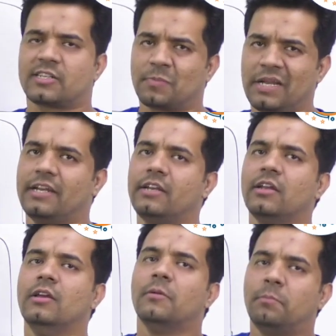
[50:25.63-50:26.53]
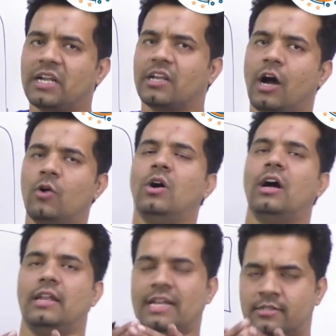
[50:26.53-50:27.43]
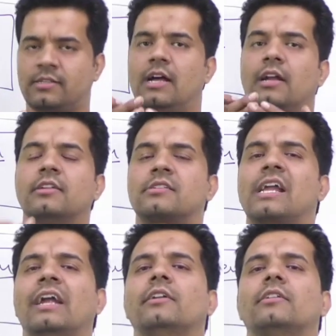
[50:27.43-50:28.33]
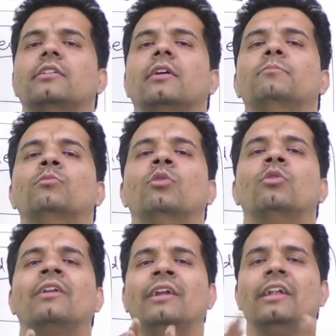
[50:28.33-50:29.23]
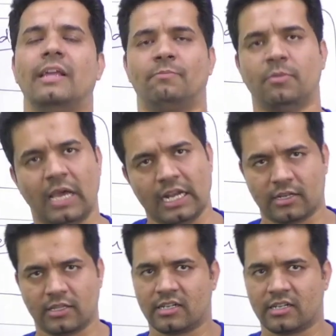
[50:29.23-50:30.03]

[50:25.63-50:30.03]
explained it. But now let's understand it in a more in-depth manner,